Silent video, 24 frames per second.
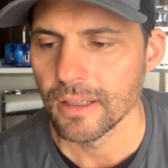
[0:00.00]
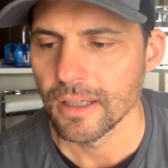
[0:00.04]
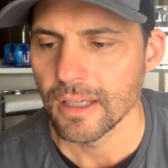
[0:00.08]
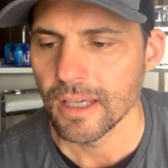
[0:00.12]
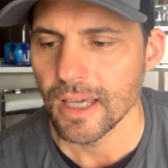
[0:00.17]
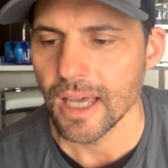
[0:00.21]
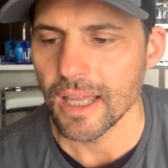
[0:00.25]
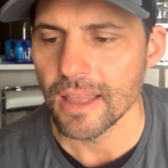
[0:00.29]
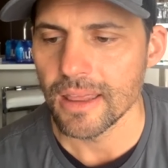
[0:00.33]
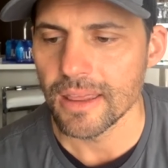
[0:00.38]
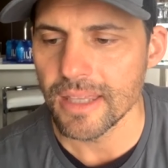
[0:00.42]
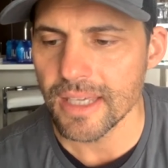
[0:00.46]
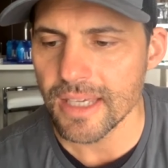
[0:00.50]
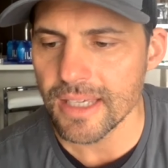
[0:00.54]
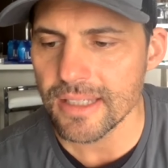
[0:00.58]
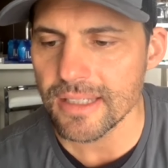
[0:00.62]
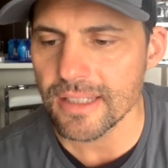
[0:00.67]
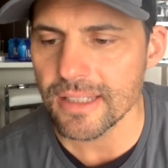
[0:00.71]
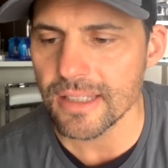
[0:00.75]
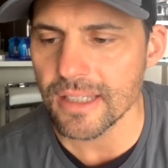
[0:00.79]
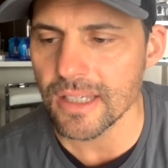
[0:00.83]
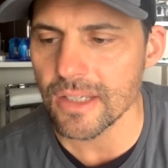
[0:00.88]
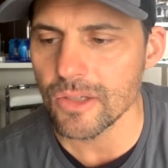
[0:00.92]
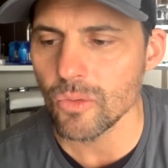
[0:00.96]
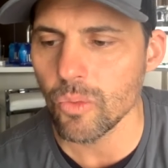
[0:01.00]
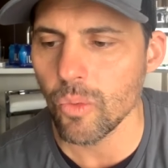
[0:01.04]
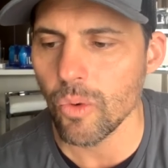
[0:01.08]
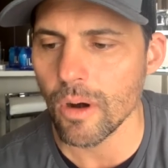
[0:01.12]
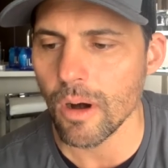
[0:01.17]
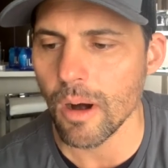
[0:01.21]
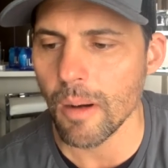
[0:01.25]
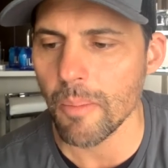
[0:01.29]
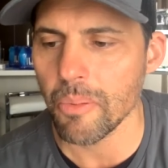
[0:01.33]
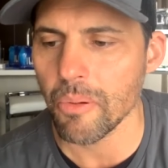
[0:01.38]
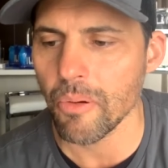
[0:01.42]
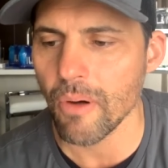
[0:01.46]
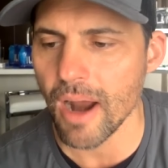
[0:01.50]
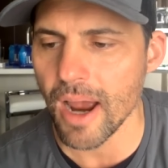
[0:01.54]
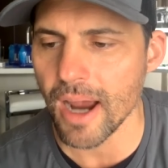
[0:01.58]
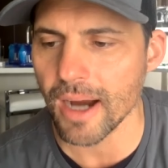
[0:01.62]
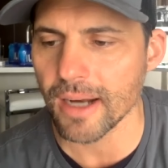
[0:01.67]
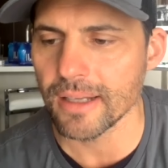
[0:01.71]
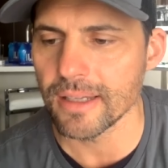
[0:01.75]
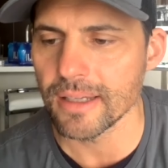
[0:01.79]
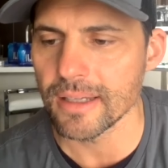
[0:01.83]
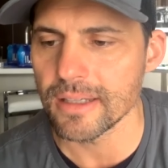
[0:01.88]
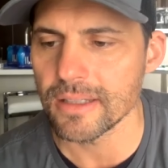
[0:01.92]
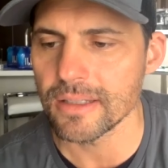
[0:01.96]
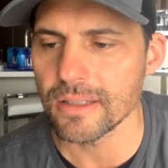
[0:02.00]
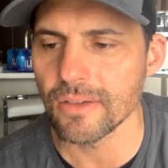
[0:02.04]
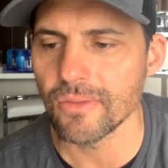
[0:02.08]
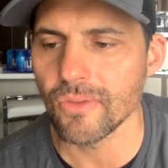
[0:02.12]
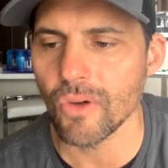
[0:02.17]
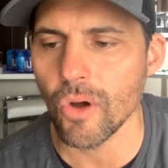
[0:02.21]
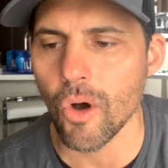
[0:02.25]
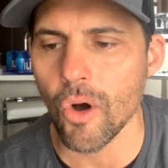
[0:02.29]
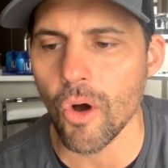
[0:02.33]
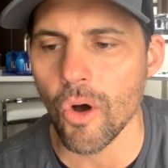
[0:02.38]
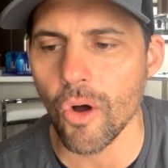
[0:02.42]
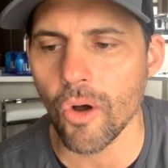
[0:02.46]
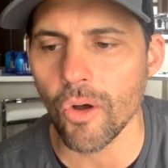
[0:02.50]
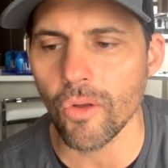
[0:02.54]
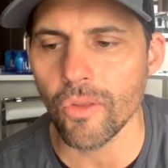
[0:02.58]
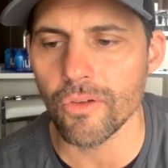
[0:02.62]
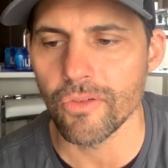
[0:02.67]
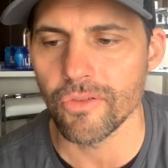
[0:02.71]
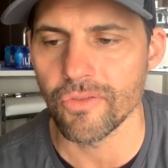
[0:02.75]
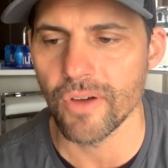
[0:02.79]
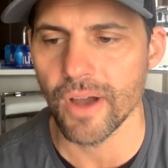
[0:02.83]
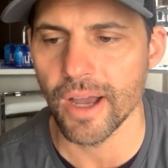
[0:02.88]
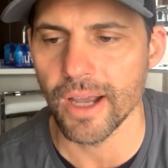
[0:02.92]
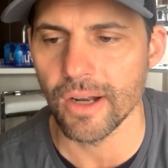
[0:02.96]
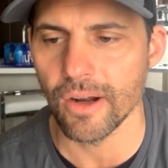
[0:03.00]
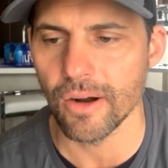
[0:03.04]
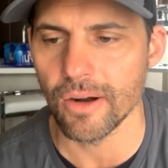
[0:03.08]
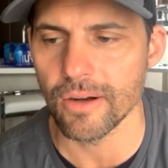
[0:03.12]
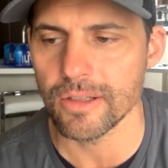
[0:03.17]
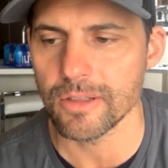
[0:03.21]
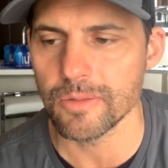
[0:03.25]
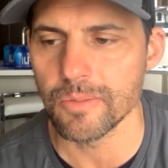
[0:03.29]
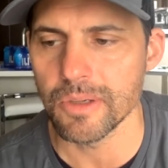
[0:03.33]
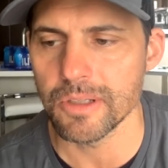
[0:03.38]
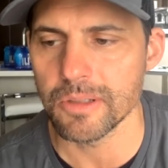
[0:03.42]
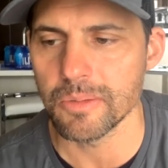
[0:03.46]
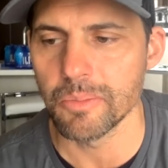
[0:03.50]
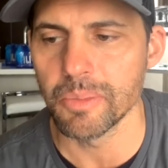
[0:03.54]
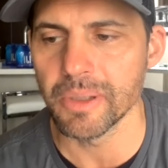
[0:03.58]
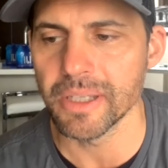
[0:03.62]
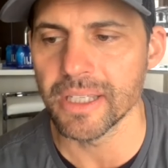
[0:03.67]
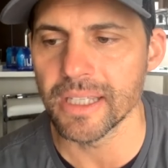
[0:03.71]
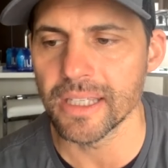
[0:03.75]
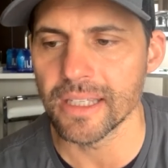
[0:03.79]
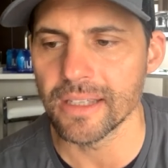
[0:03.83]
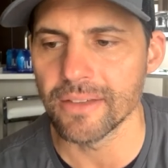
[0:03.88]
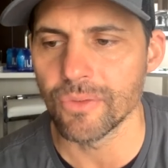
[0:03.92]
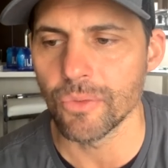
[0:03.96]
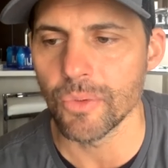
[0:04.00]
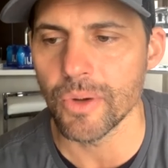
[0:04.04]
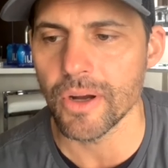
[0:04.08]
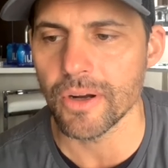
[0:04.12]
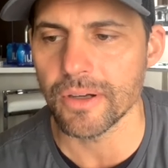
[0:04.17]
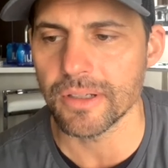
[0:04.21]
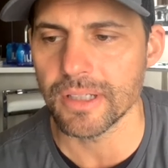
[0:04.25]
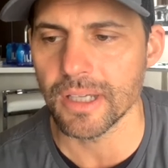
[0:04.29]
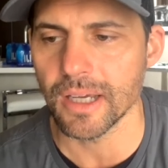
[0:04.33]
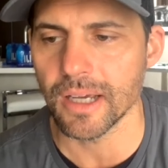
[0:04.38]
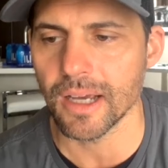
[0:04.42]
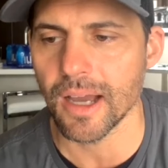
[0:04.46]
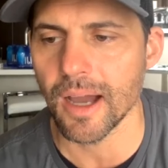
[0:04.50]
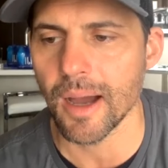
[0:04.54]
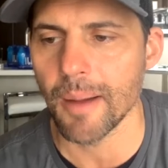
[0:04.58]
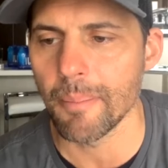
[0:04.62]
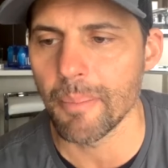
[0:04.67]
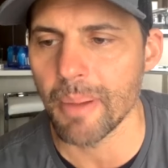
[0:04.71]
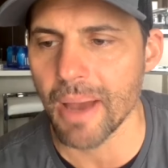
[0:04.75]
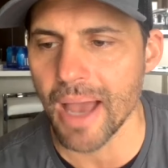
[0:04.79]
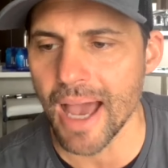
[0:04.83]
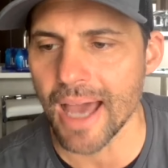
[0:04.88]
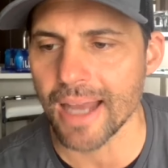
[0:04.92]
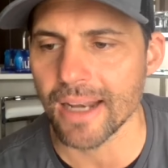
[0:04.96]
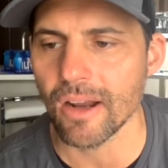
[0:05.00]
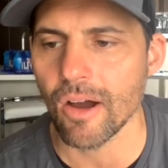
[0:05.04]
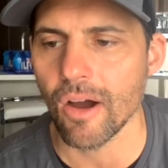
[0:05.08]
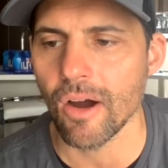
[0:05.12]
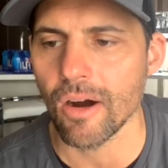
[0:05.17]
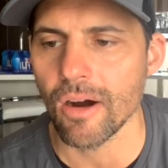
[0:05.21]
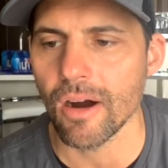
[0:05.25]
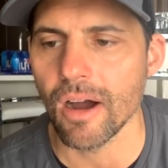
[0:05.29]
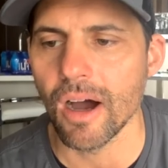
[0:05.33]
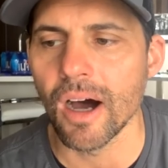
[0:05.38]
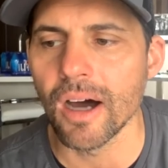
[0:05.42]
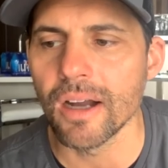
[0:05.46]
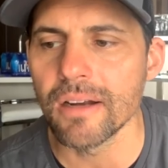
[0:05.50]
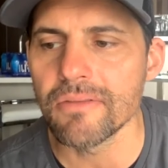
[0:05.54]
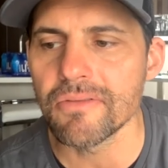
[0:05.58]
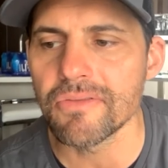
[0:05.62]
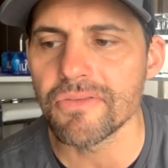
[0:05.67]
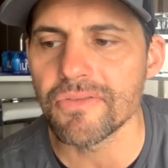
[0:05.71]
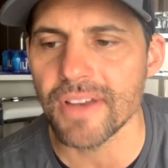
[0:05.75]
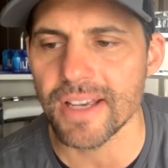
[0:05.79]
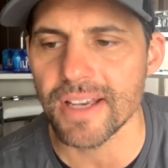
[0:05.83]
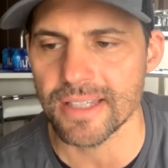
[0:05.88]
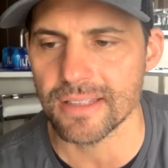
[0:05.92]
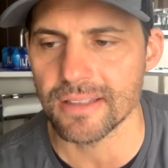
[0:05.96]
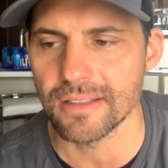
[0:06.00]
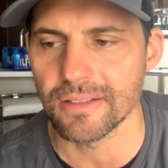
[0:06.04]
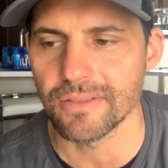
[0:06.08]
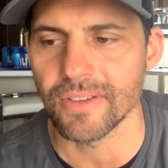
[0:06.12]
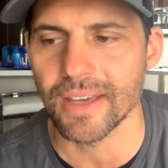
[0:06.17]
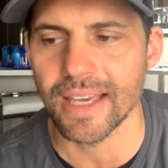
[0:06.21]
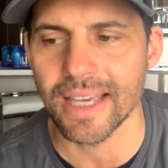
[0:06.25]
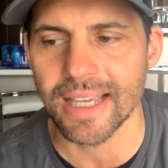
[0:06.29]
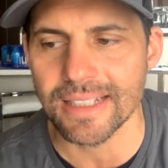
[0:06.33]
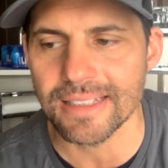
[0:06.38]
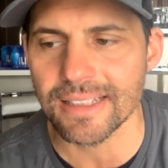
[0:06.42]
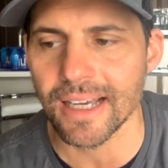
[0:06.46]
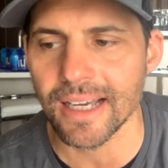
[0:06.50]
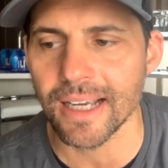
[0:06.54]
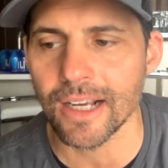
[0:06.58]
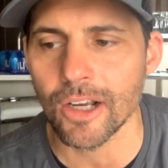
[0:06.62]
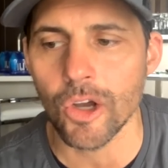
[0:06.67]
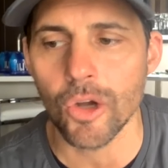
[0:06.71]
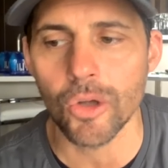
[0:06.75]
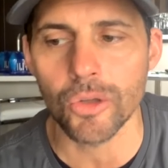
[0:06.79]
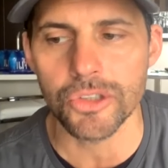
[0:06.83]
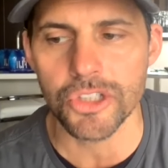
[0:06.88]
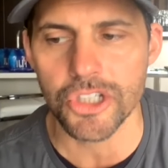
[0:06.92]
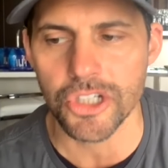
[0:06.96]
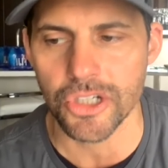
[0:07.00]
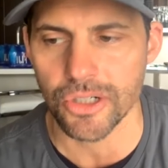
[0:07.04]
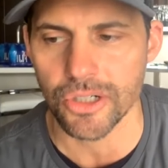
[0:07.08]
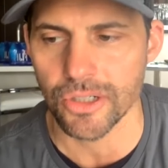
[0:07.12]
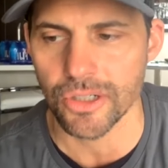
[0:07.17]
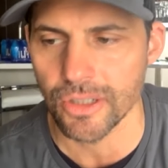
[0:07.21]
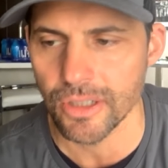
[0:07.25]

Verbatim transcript: And this is what our practice of all the fine arts must be if we are to combat our unfestive anti culture.